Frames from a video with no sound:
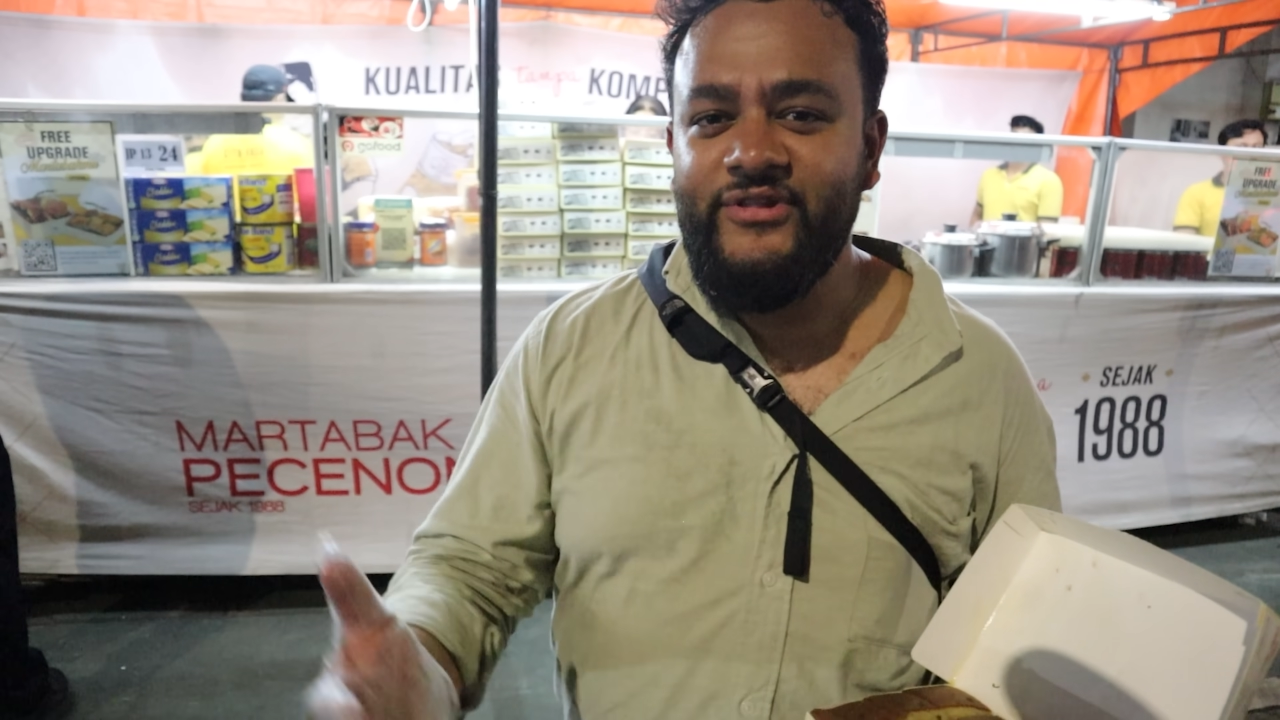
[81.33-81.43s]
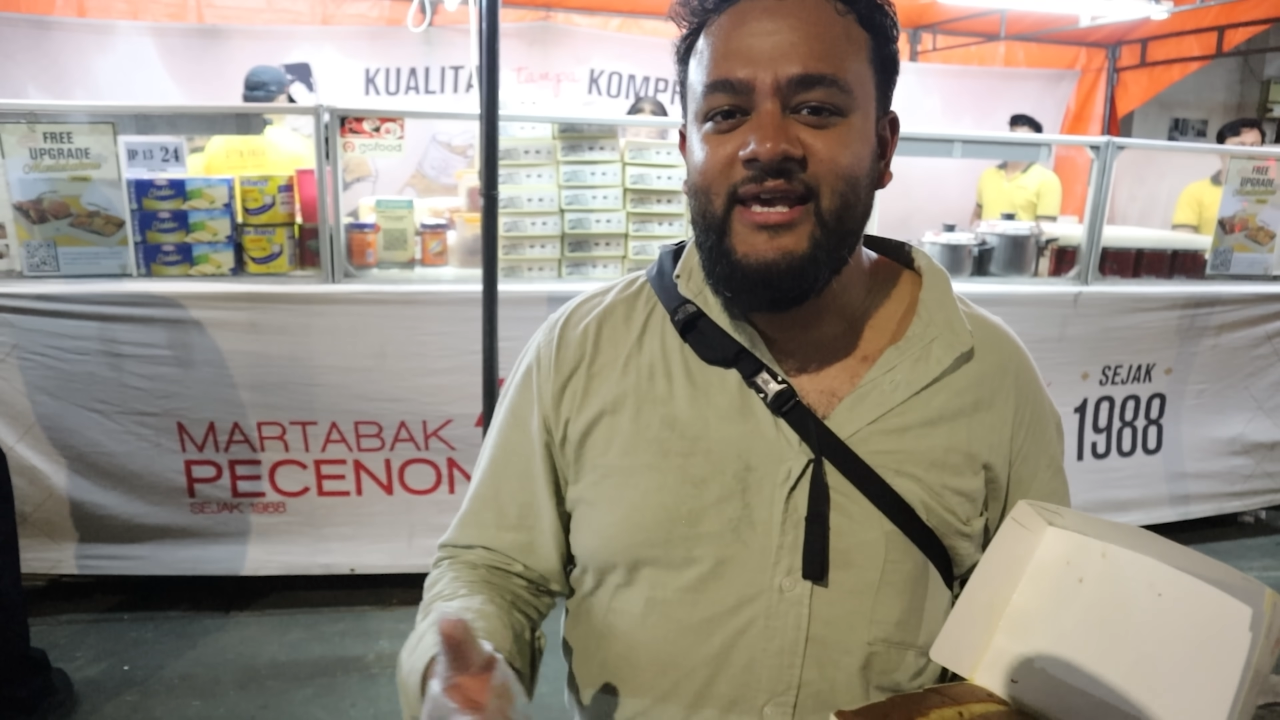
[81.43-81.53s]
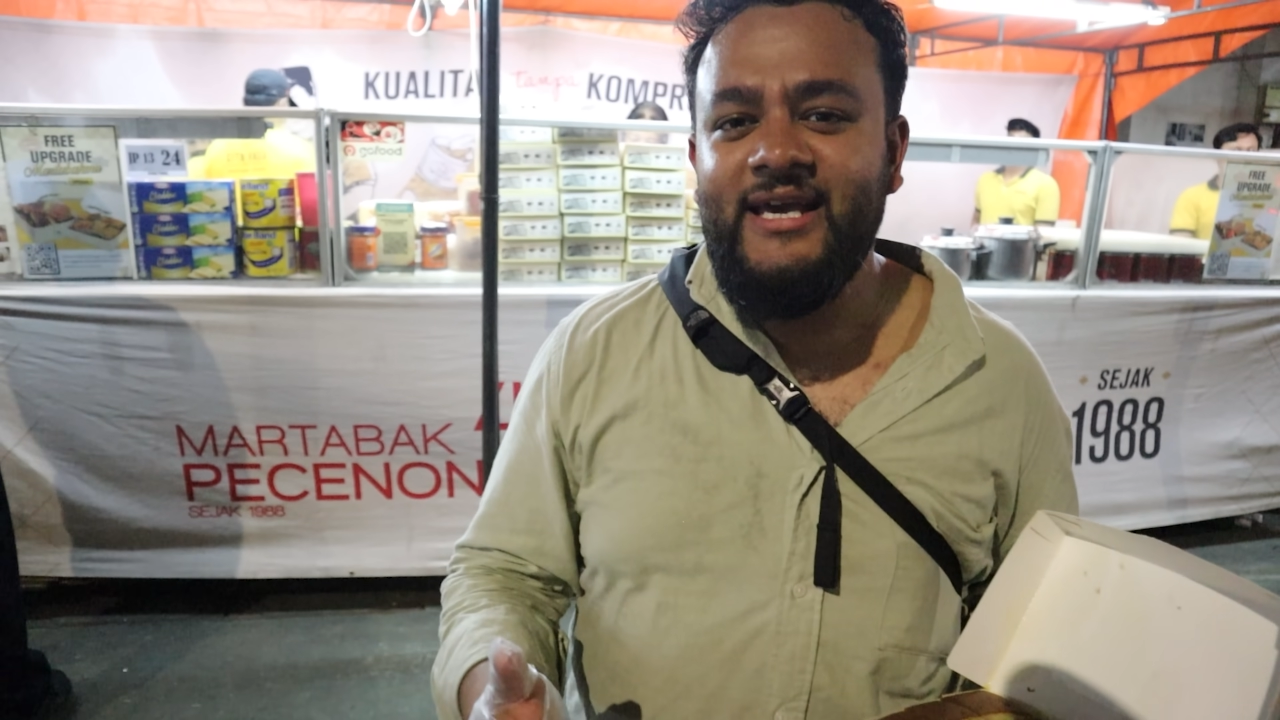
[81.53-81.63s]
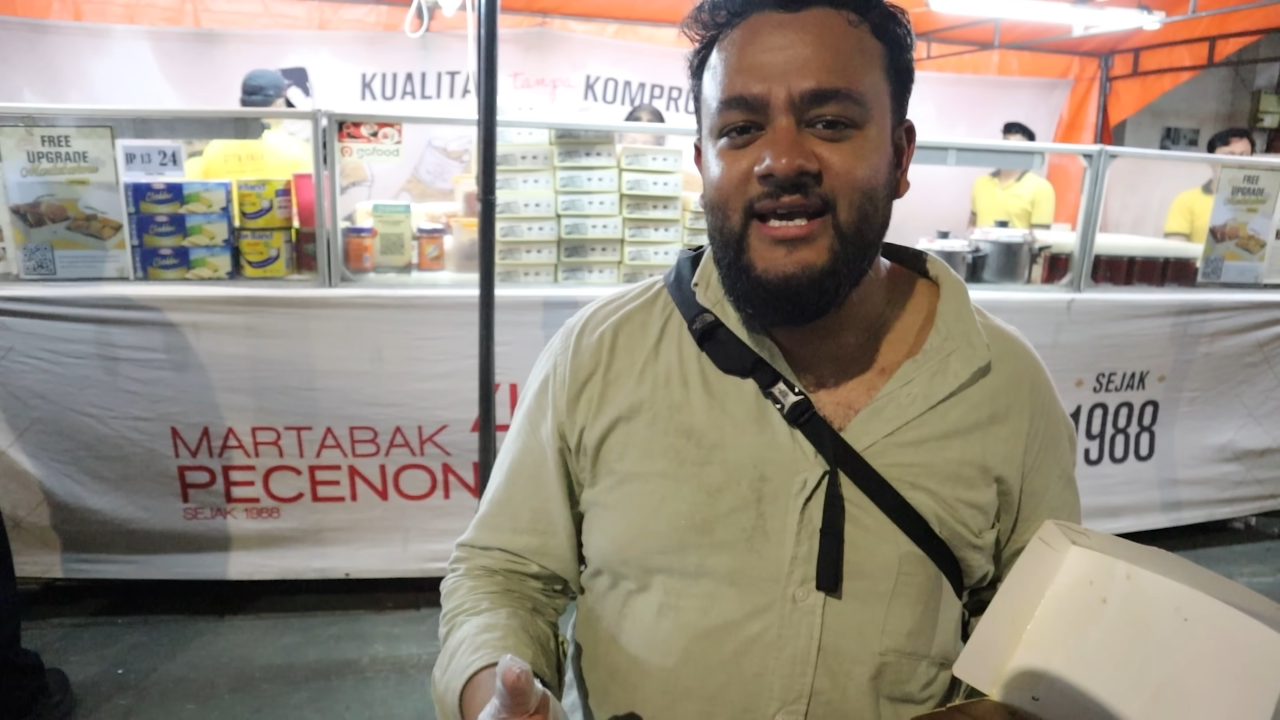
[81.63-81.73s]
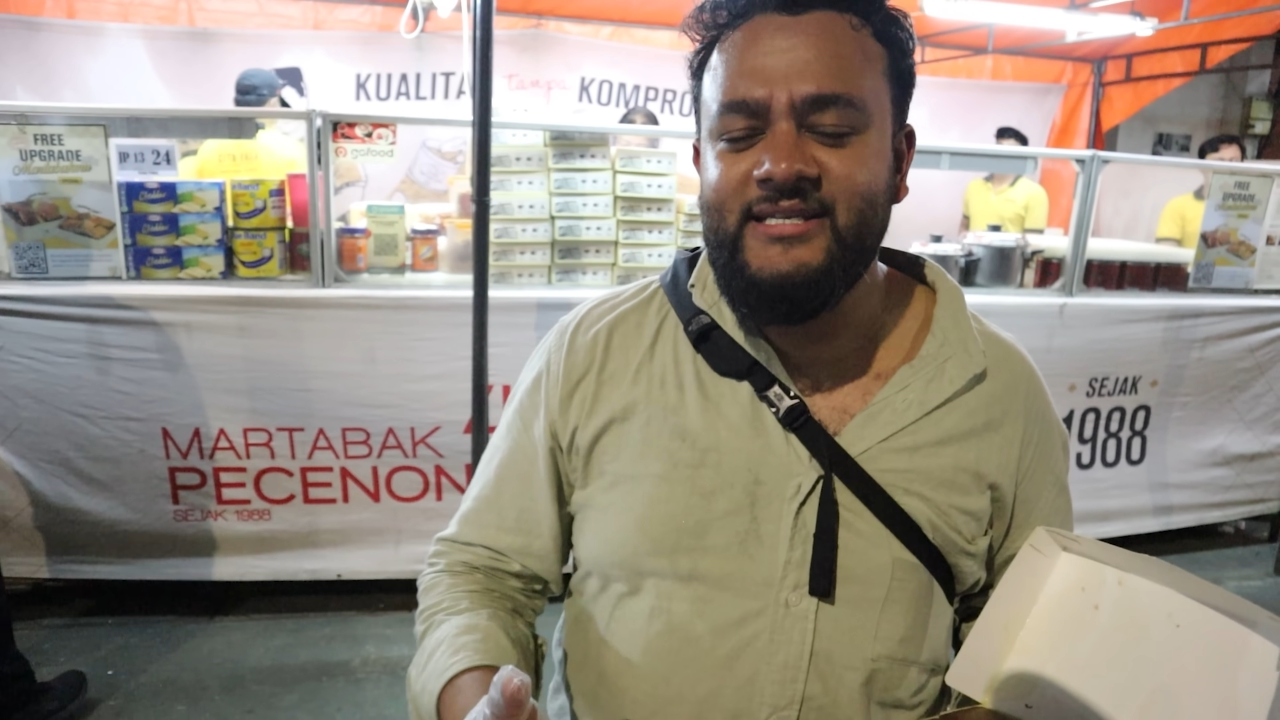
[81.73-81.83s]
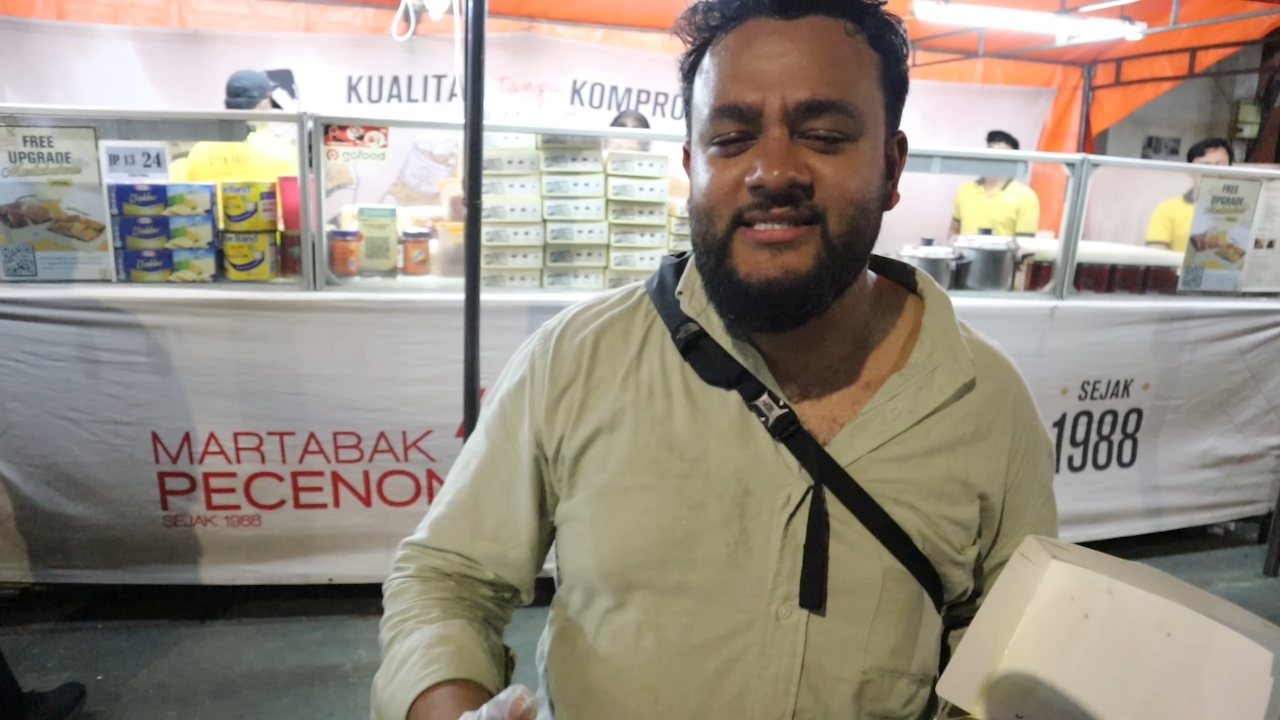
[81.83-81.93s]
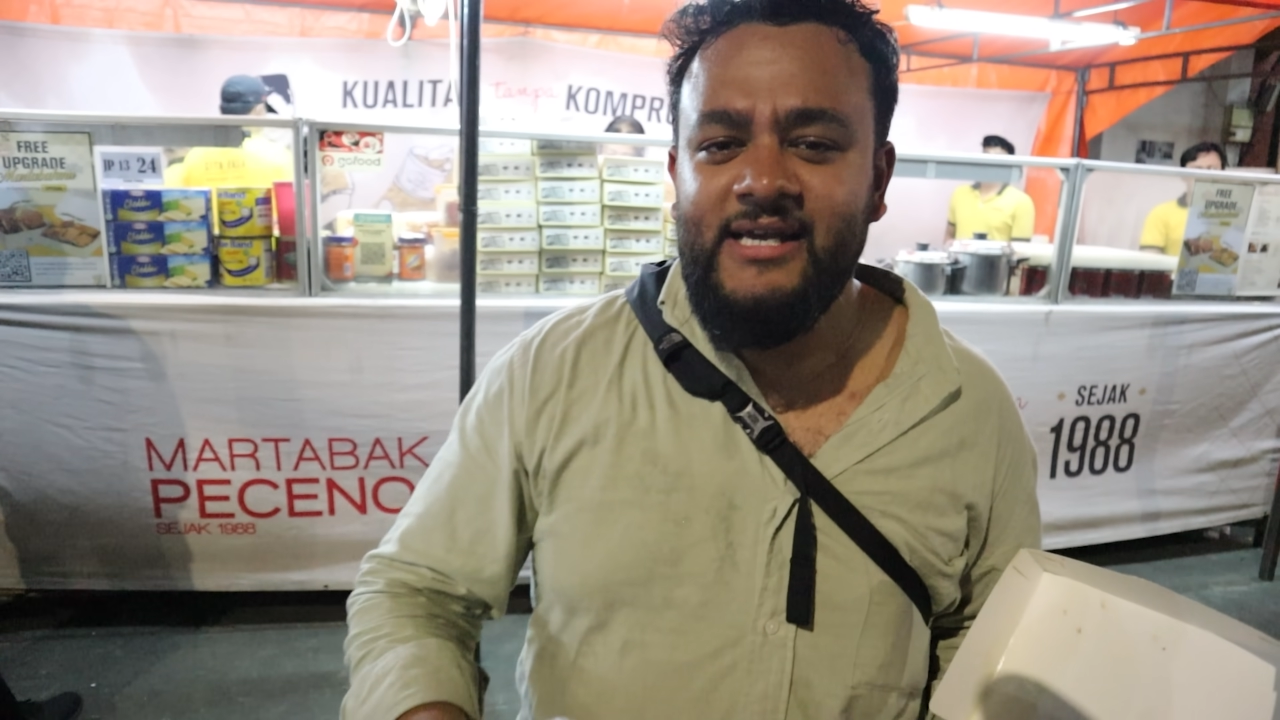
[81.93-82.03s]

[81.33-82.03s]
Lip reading: the years,